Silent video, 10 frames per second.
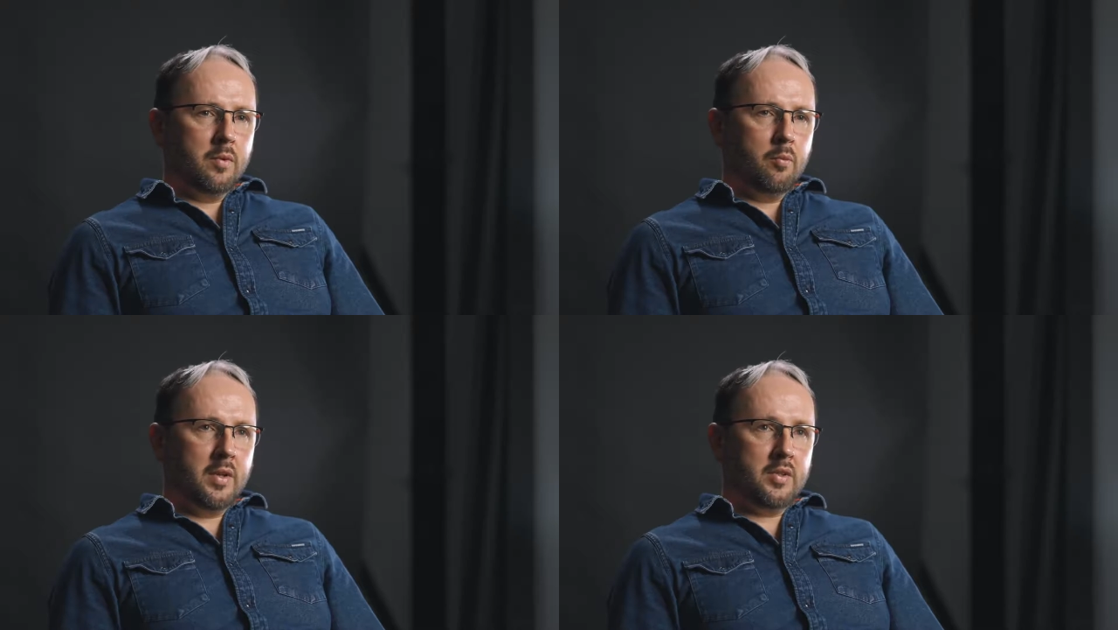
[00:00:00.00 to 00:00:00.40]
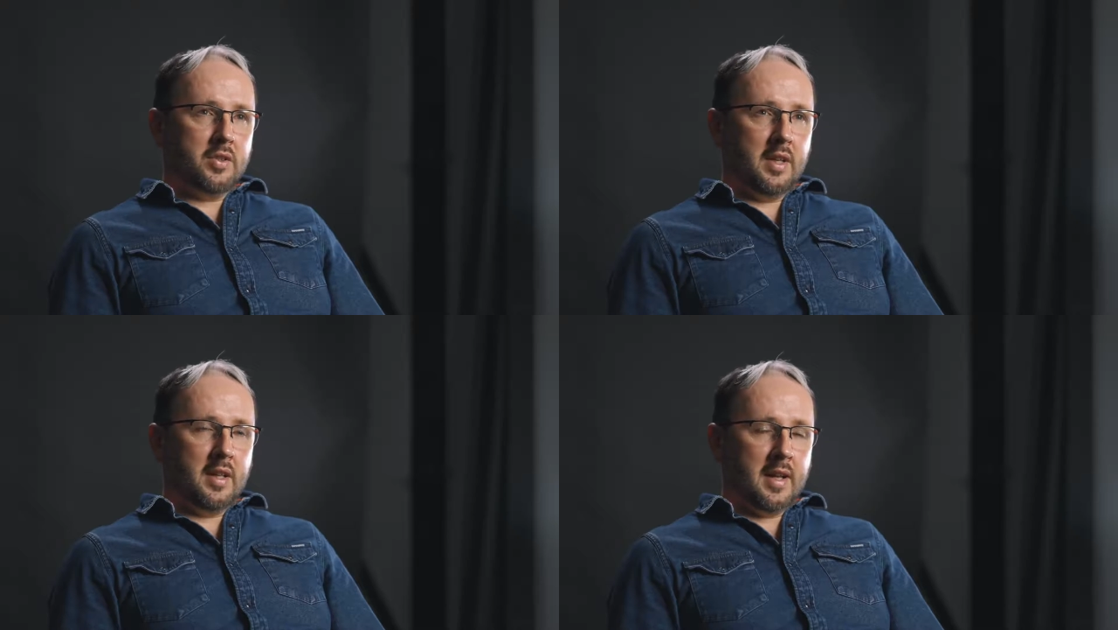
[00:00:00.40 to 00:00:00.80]
Went to
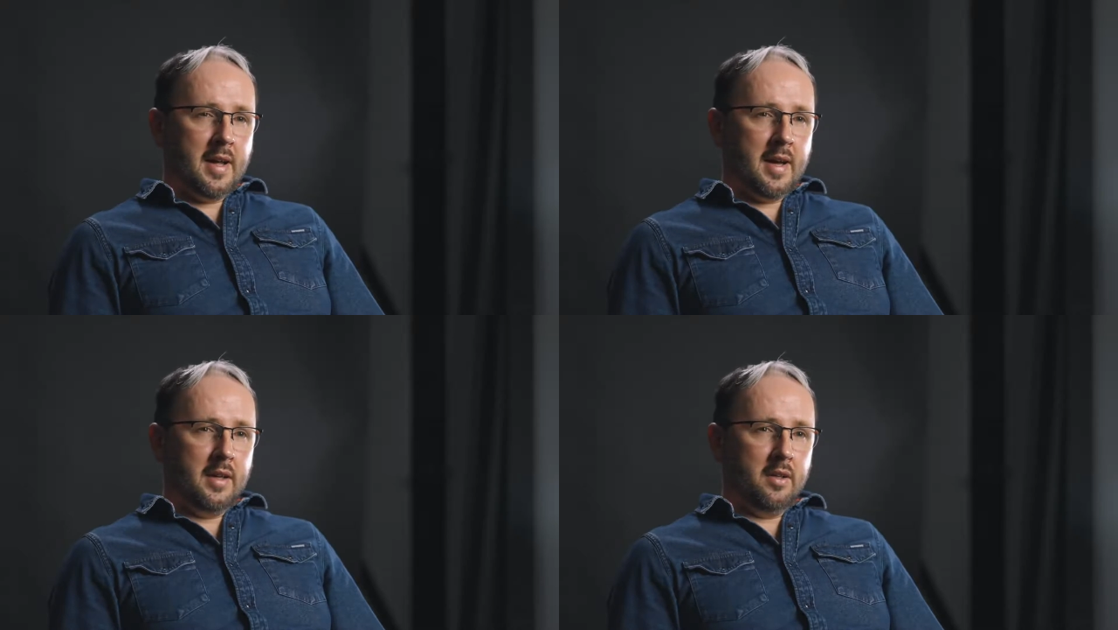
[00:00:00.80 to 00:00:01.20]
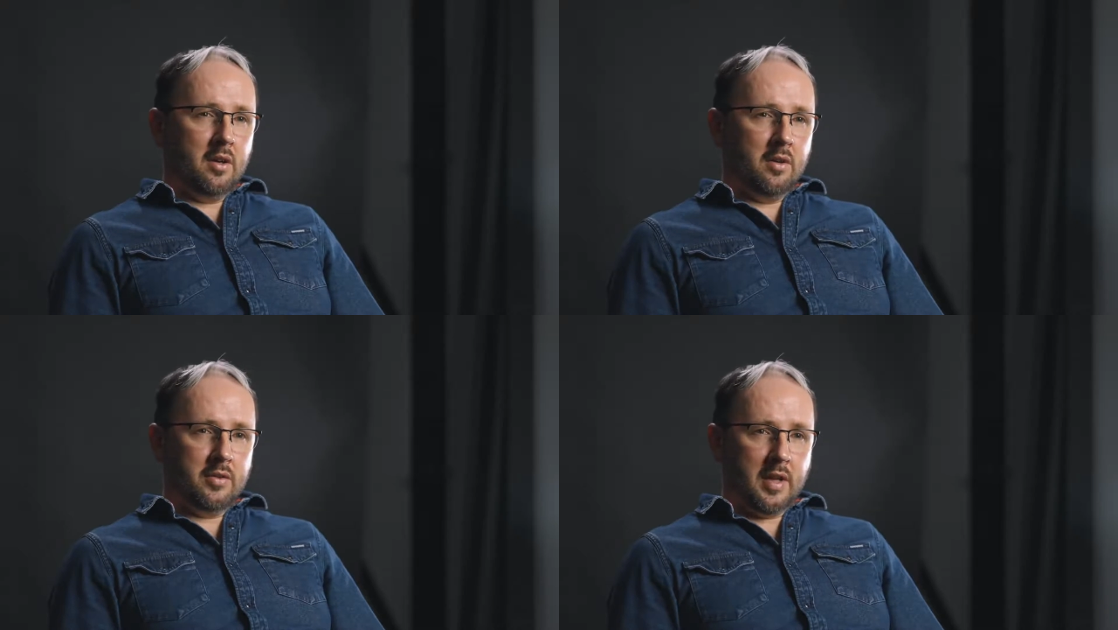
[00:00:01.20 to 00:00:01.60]
see her that night,
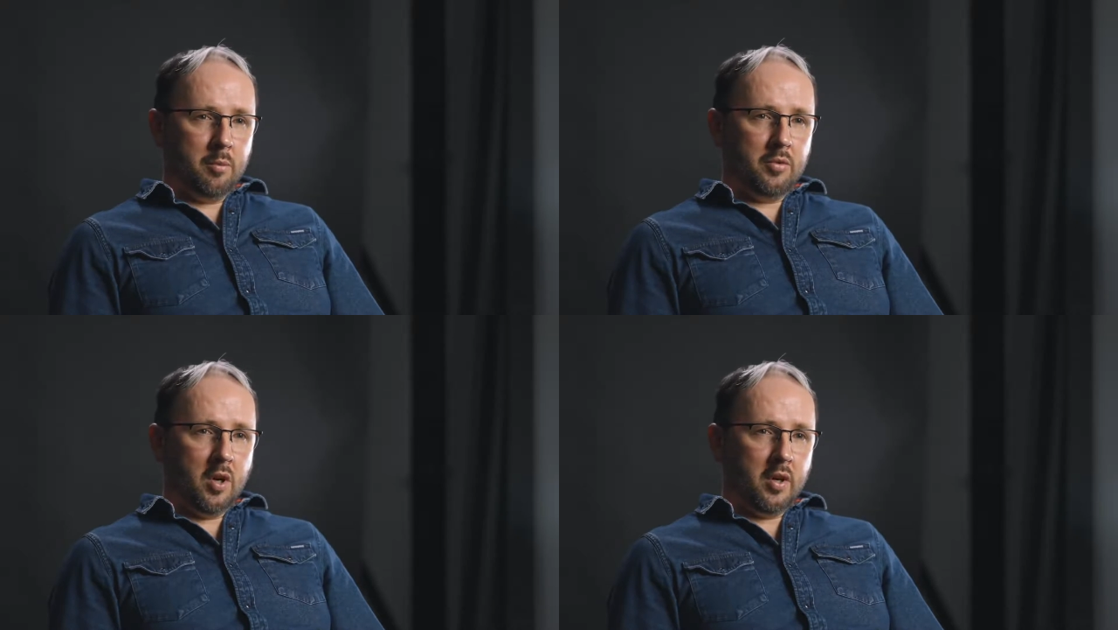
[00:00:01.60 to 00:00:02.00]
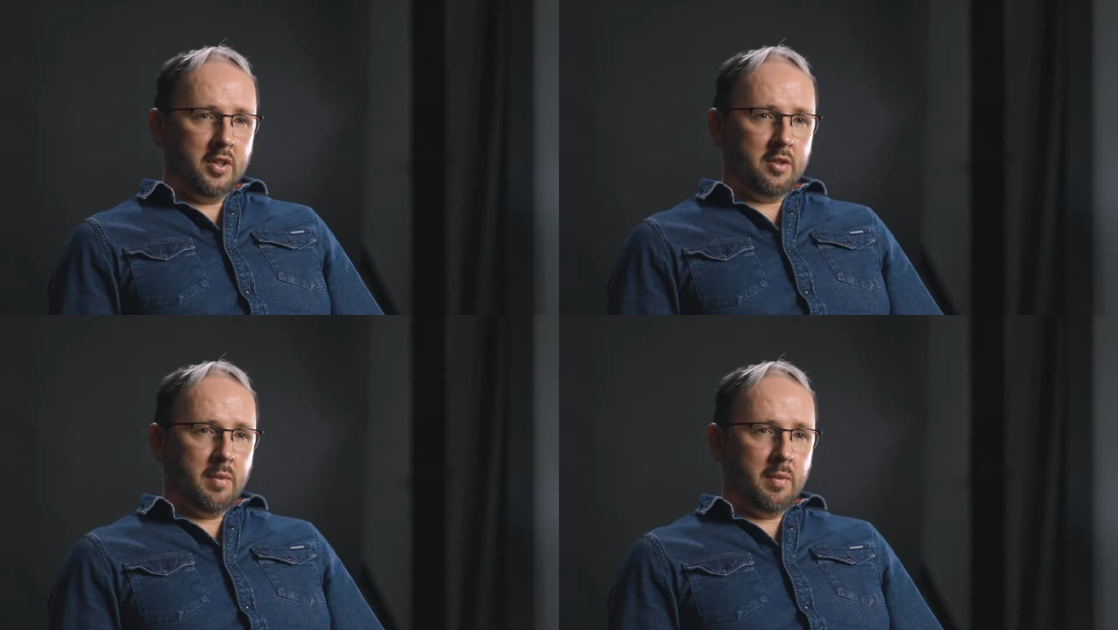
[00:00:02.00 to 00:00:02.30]
sat up talking to